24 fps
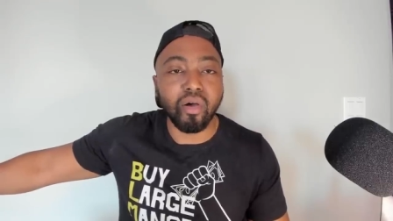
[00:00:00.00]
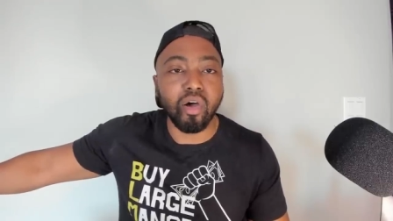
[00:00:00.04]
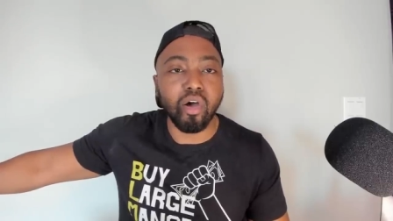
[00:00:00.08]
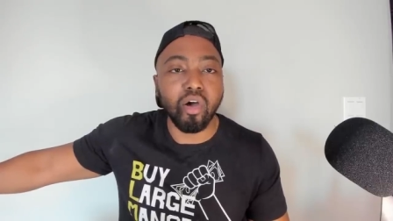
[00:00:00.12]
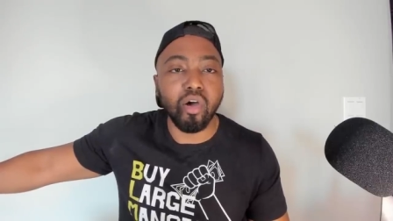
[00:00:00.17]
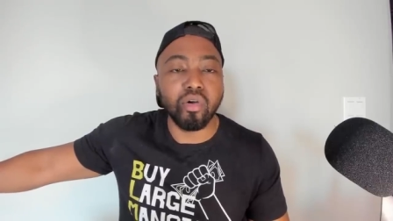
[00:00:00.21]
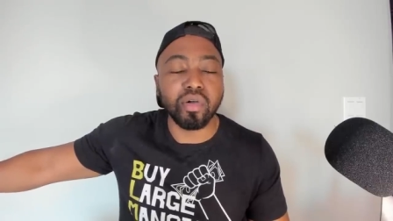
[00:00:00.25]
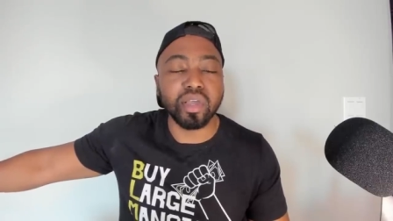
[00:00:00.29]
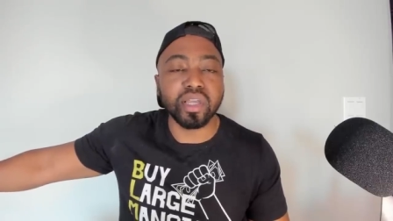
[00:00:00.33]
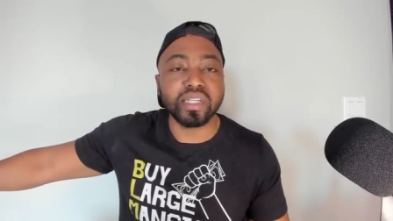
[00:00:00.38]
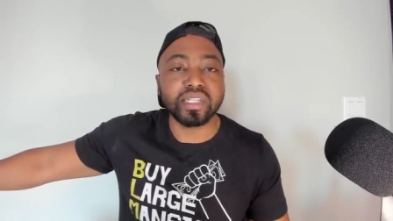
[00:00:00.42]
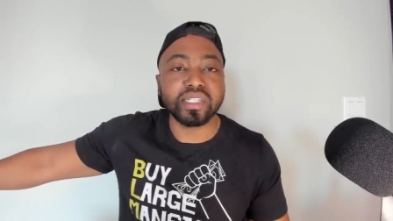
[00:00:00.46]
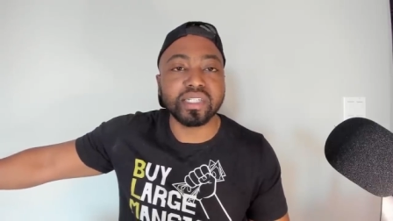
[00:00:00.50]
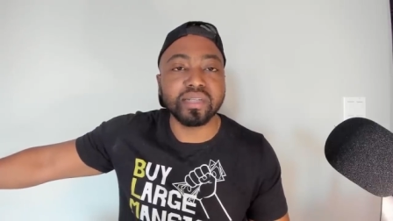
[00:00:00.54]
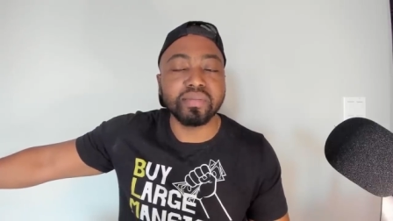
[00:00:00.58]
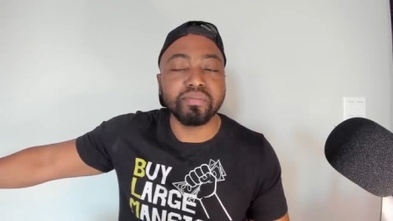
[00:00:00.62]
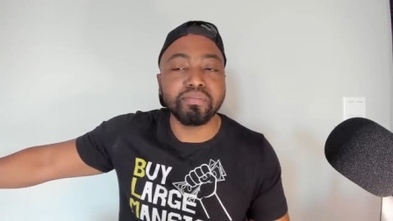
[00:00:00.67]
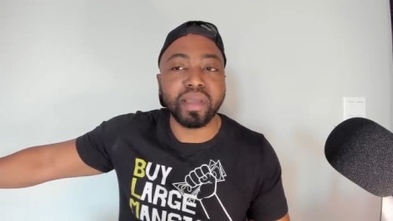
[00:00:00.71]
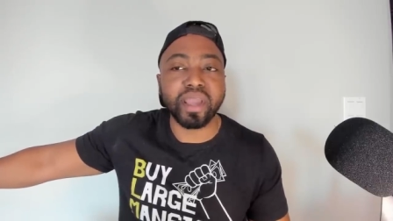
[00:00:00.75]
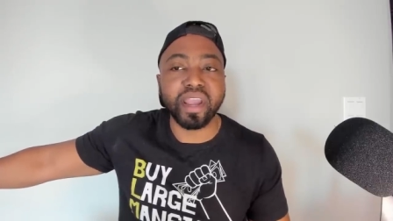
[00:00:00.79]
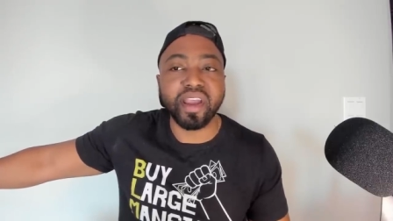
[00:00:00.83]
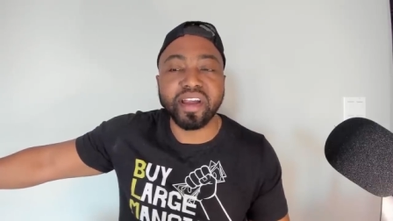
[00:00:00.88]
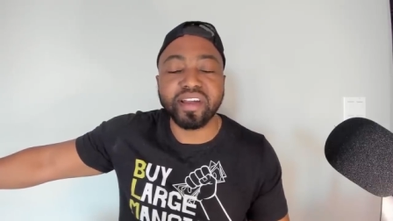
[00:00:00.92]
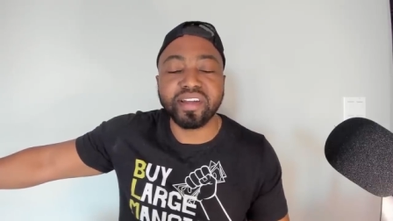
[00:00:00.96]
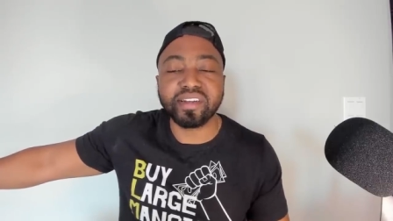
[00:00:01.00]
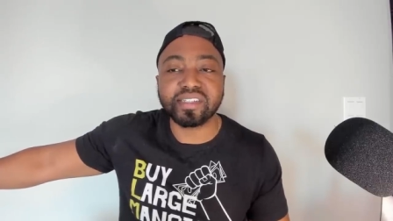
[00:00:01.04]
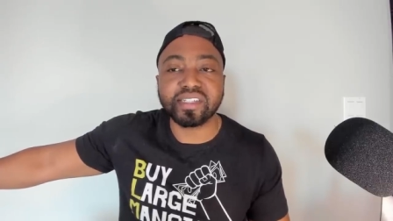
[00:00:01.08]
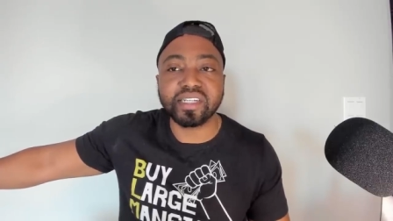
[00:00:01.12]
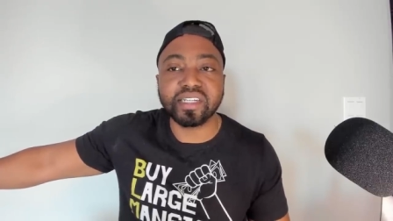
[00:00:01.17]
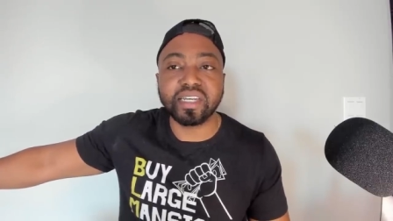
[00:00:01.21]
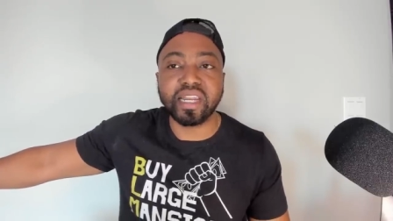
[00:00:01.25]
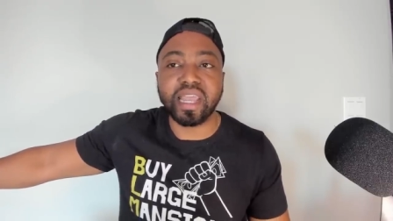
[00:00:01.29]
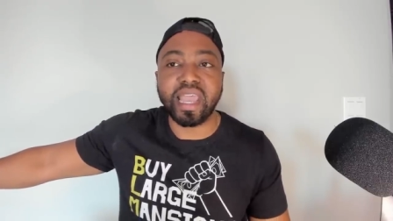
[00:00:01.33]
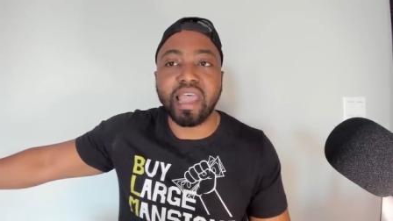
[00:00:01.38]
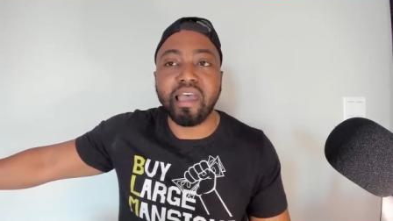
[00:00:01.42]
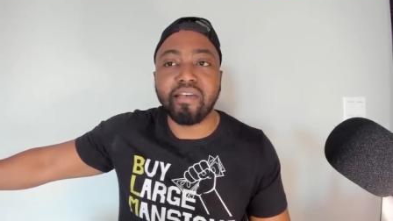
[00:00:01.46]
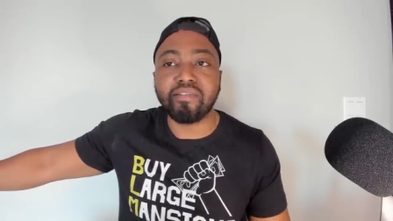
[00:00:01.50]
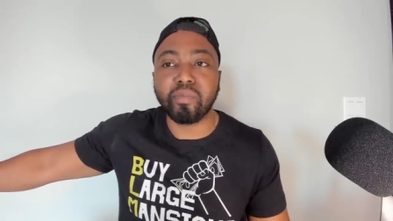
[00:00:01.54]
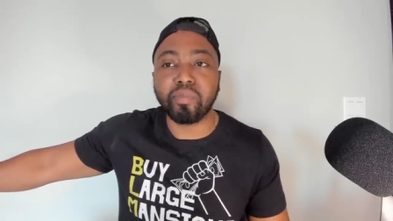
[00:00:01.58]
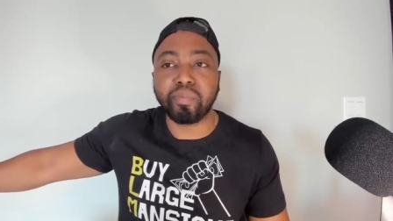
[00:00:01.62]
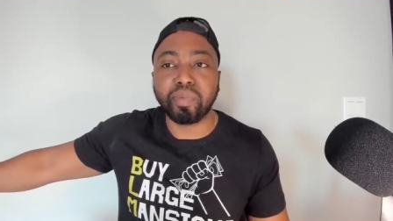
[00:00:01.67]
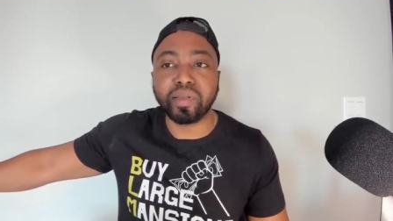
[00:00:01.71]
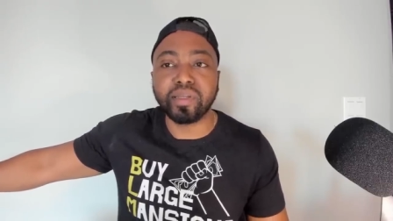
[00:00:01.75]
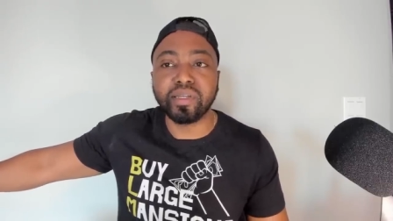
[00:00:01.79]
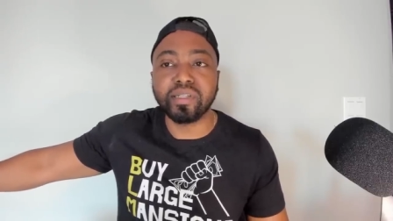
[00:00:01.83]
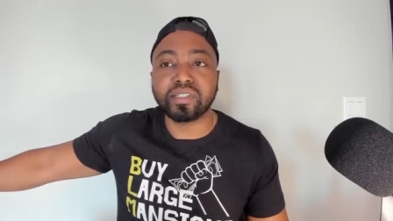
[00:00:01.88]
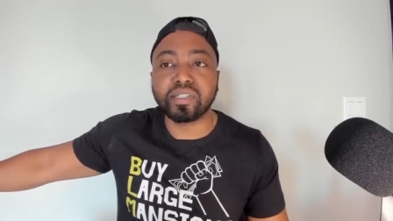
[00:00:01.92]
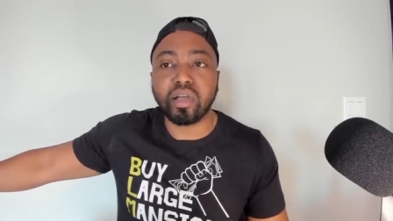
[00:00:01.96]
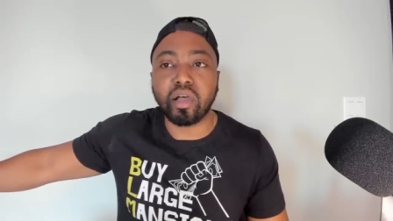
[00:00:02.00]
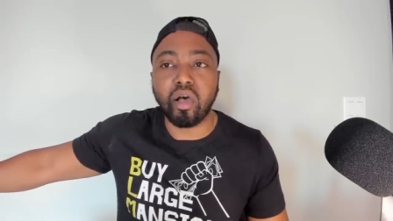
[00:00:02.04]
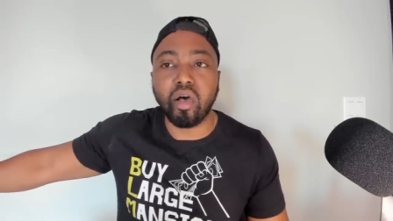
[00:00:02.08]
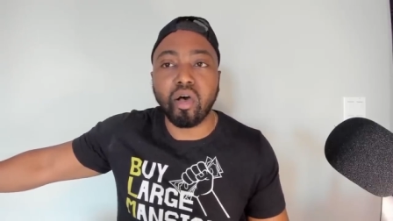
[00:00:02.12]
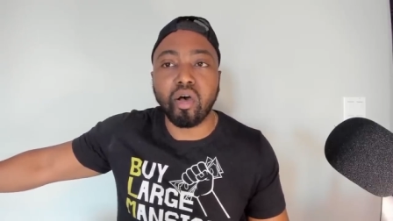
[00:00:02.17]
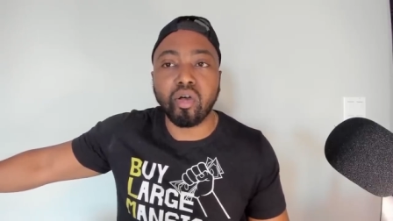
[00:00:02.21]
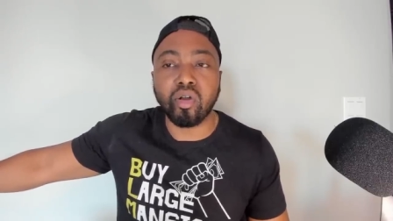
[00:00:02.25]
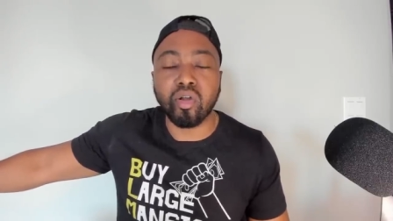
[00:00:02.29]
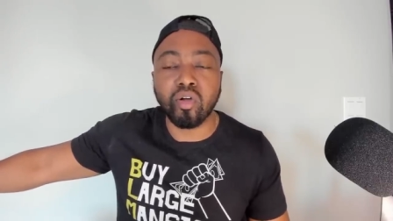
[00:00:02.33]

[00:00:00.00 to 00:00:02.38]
oh, it's embarrassing to have the police called